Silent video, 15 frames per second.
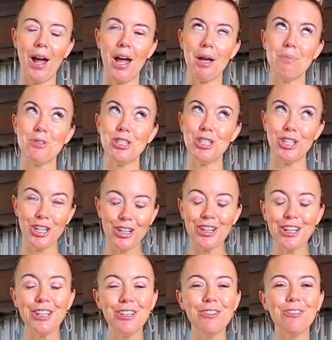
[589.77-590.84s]
I am
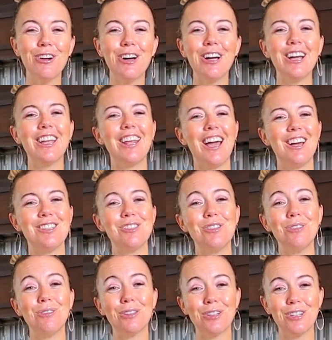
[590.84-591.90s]
cheering you on as
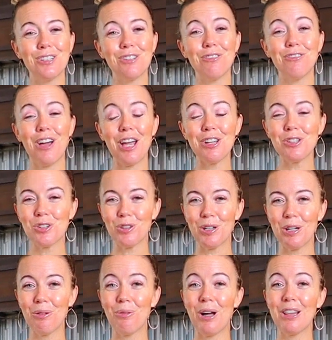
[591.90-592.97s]
you learn to find
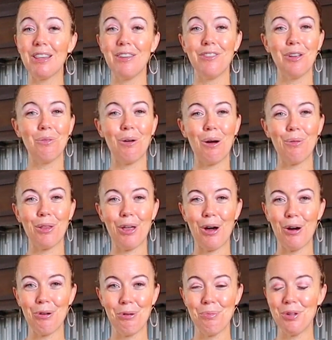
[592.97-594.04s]
joy while living well with
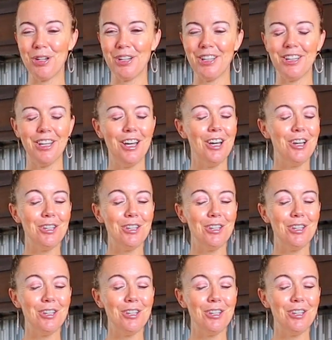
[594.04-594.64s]
autoimmunity.